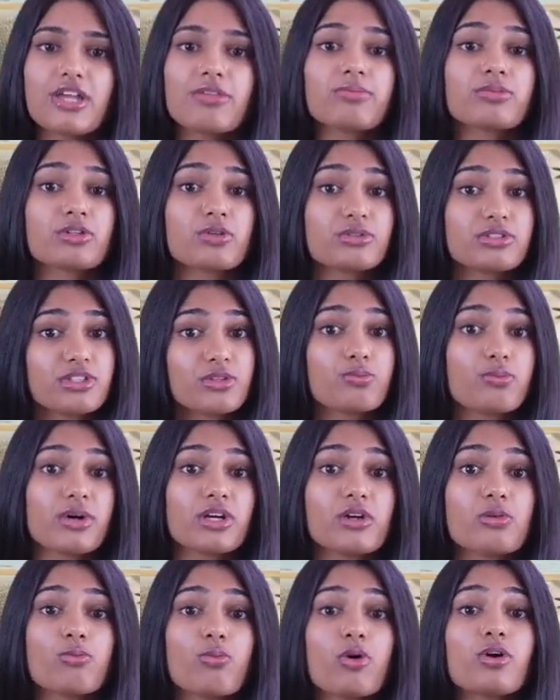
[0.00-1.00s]
of using
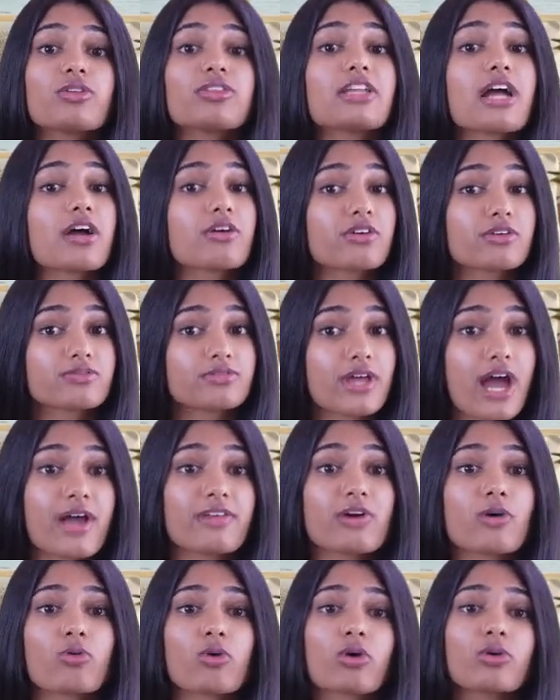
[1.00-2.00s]
real-world tariff
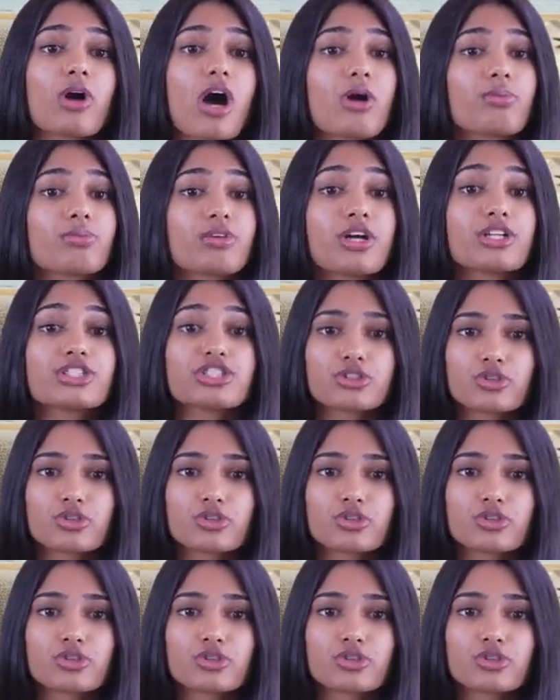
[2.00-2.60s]
data or complex